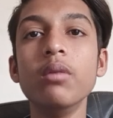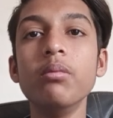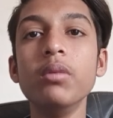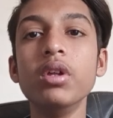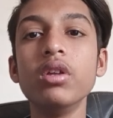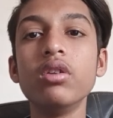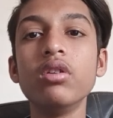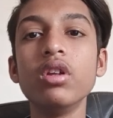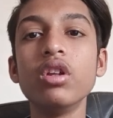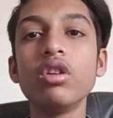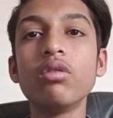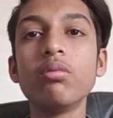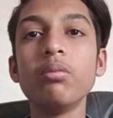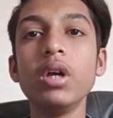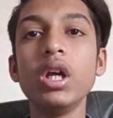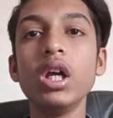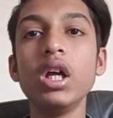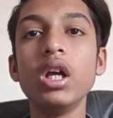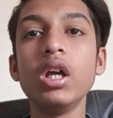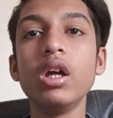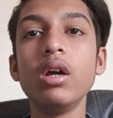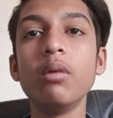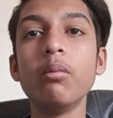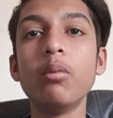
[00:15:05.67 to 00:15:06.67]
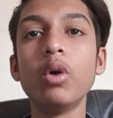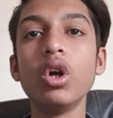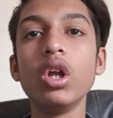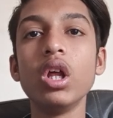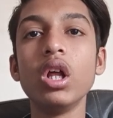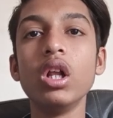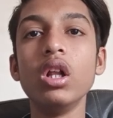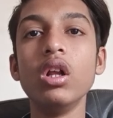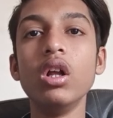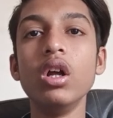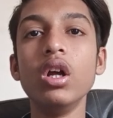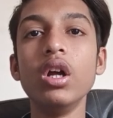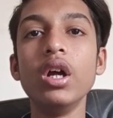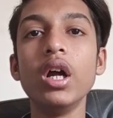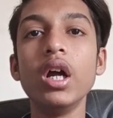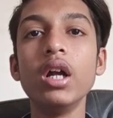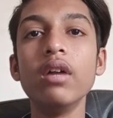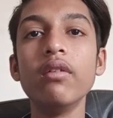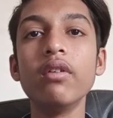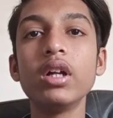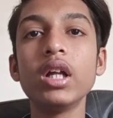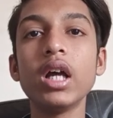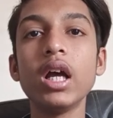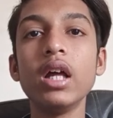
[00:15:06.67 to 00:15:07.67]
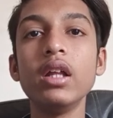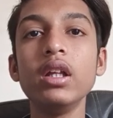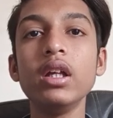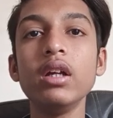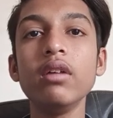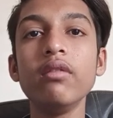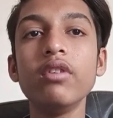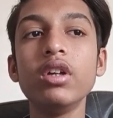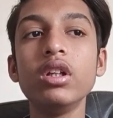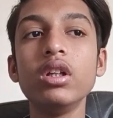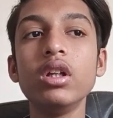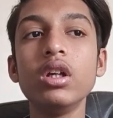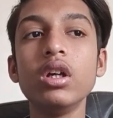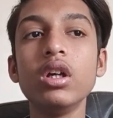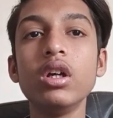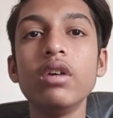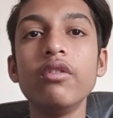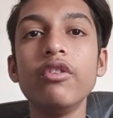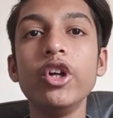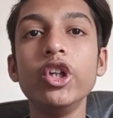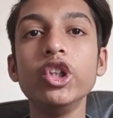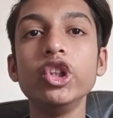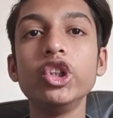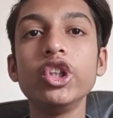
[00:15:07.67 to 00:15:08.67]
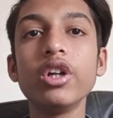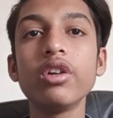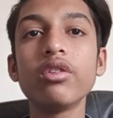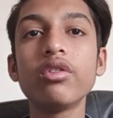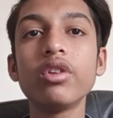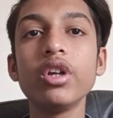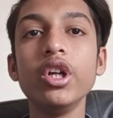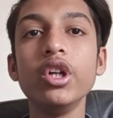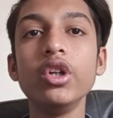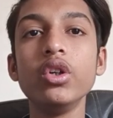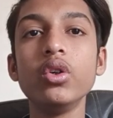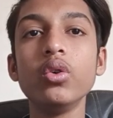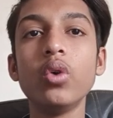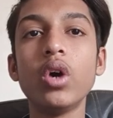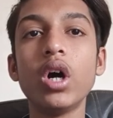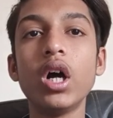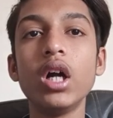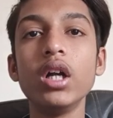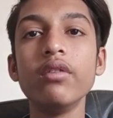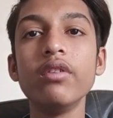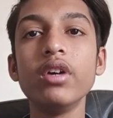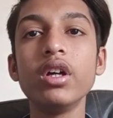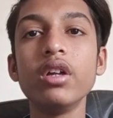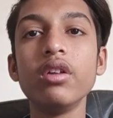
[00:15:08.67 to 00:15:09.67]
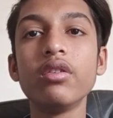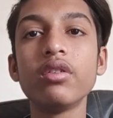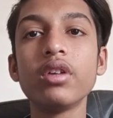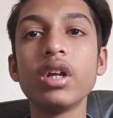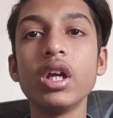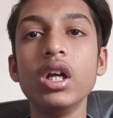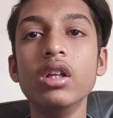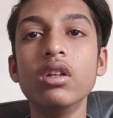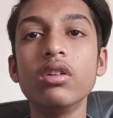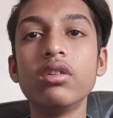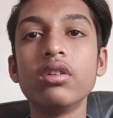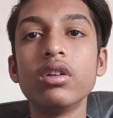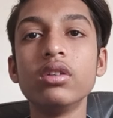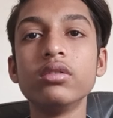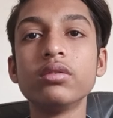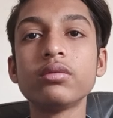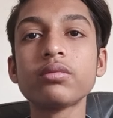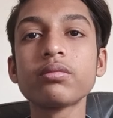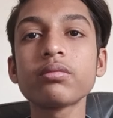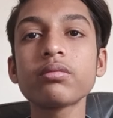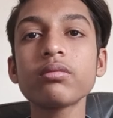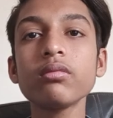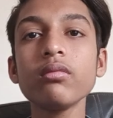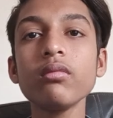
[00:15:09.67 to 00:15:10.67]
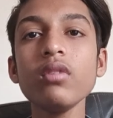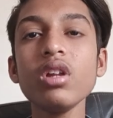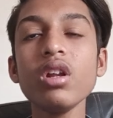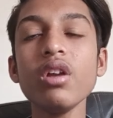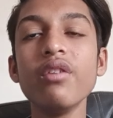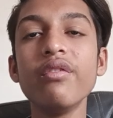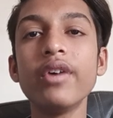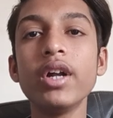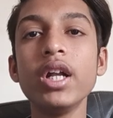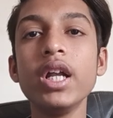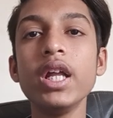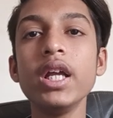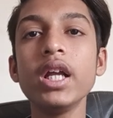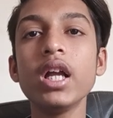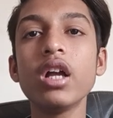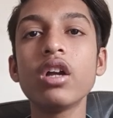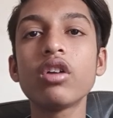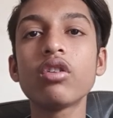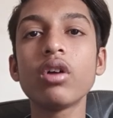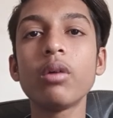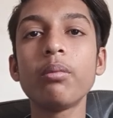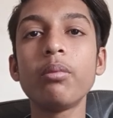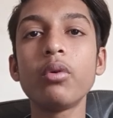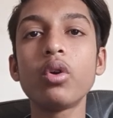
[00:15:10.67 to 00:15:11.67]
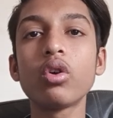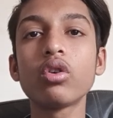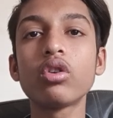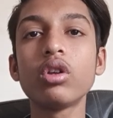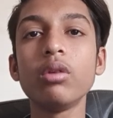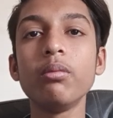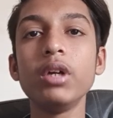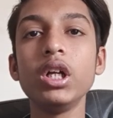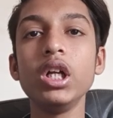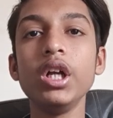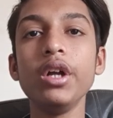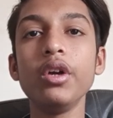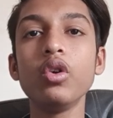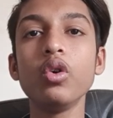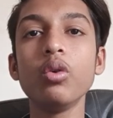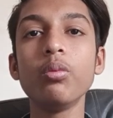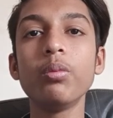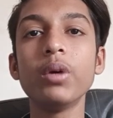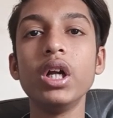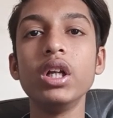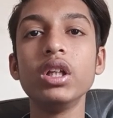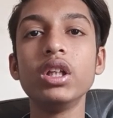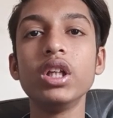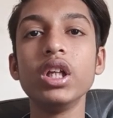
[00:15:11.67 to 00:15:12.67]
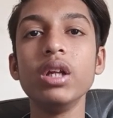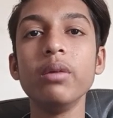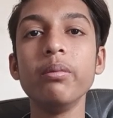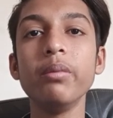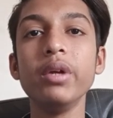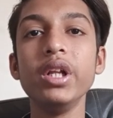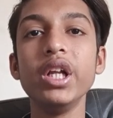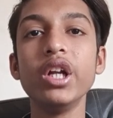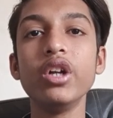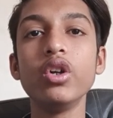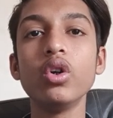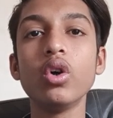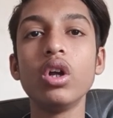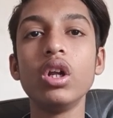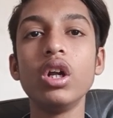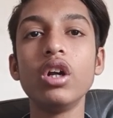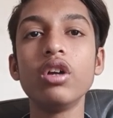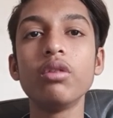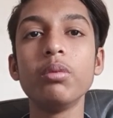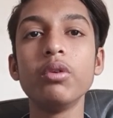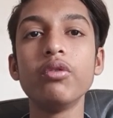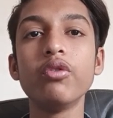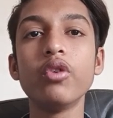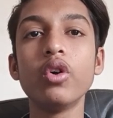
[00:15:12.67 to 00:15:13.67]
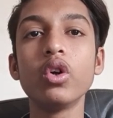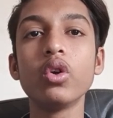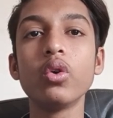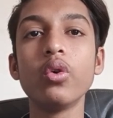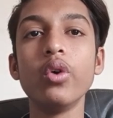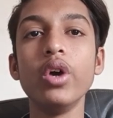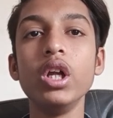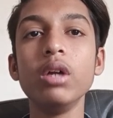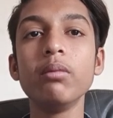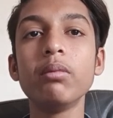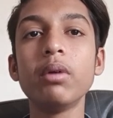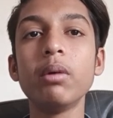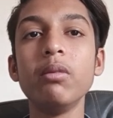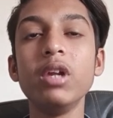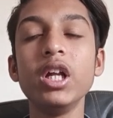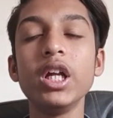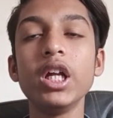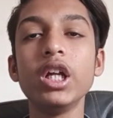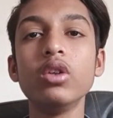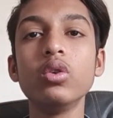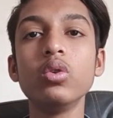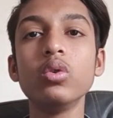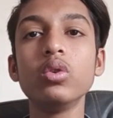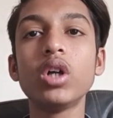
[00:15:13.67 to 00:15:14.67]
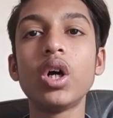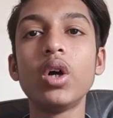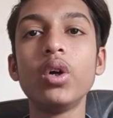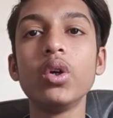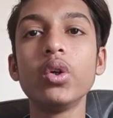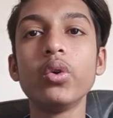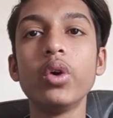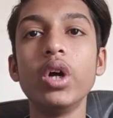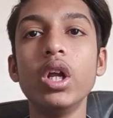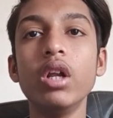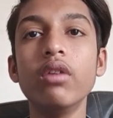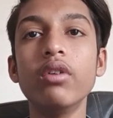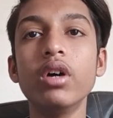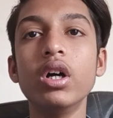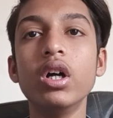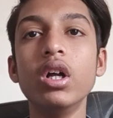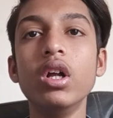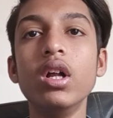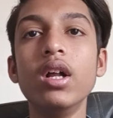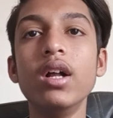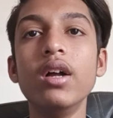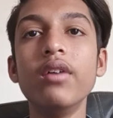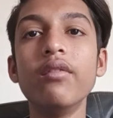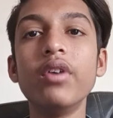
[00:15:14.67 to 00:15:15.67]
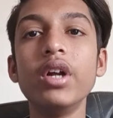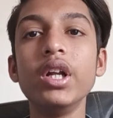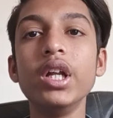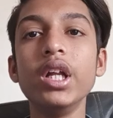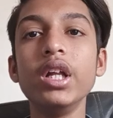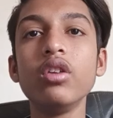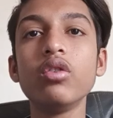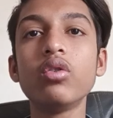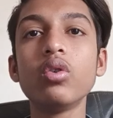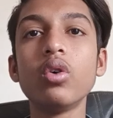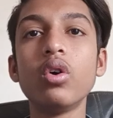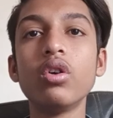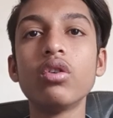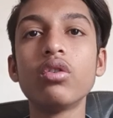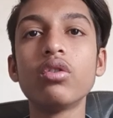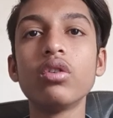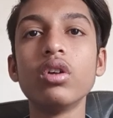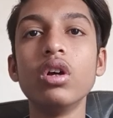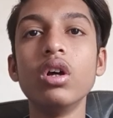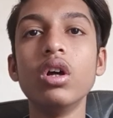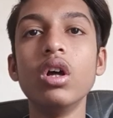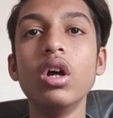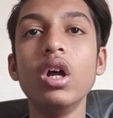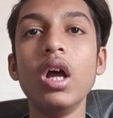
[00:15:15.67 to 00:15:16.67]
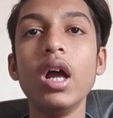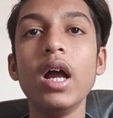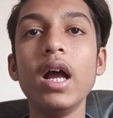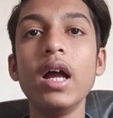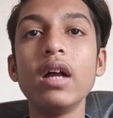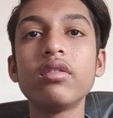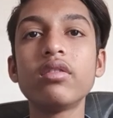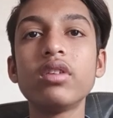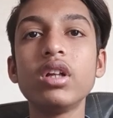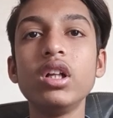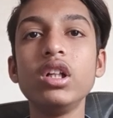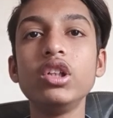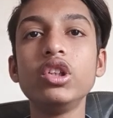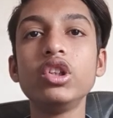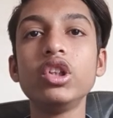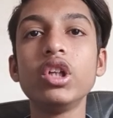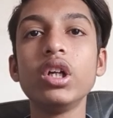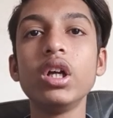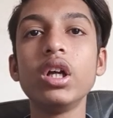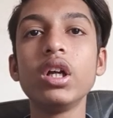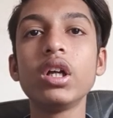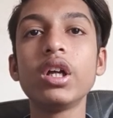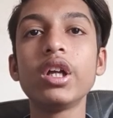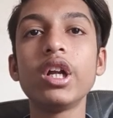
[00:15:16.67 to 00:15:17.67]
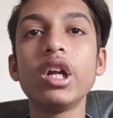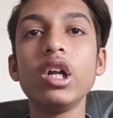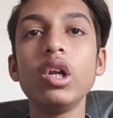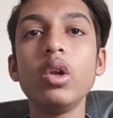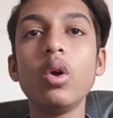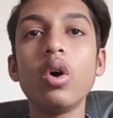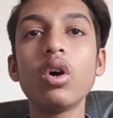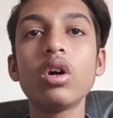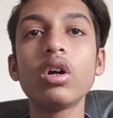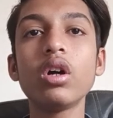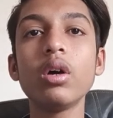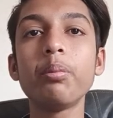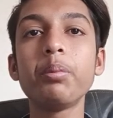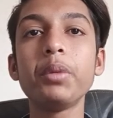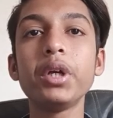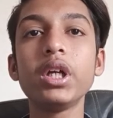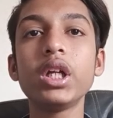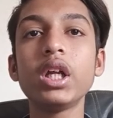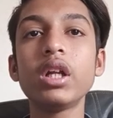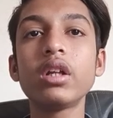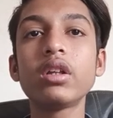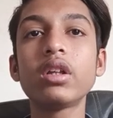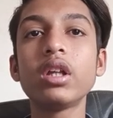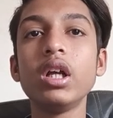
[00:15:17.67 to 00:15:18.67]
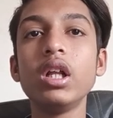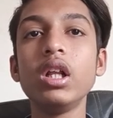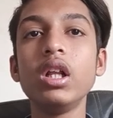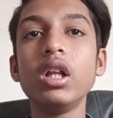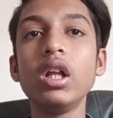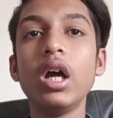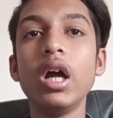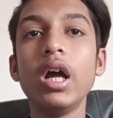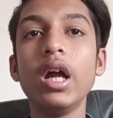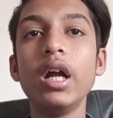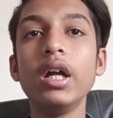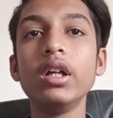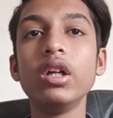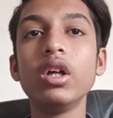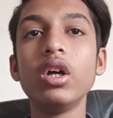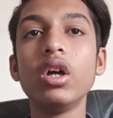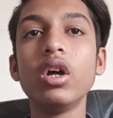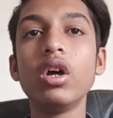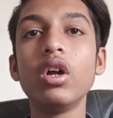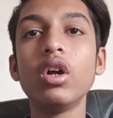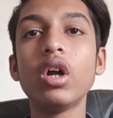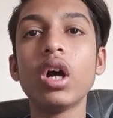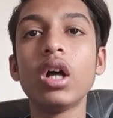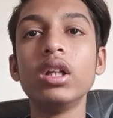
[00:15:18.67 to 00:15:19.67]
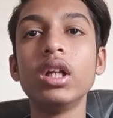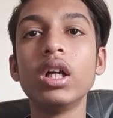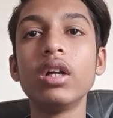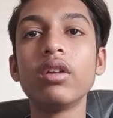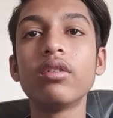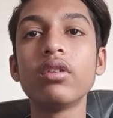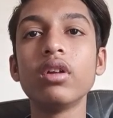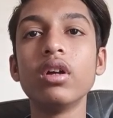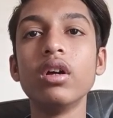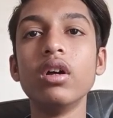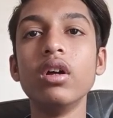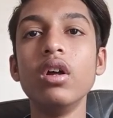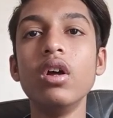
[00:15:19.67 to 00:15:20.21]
Business model, advertising with ventures into hardware skills. Funding approximately $2.3 billion before going public in 2012. Funding source, Axel Greylock, Peter Thiel and others.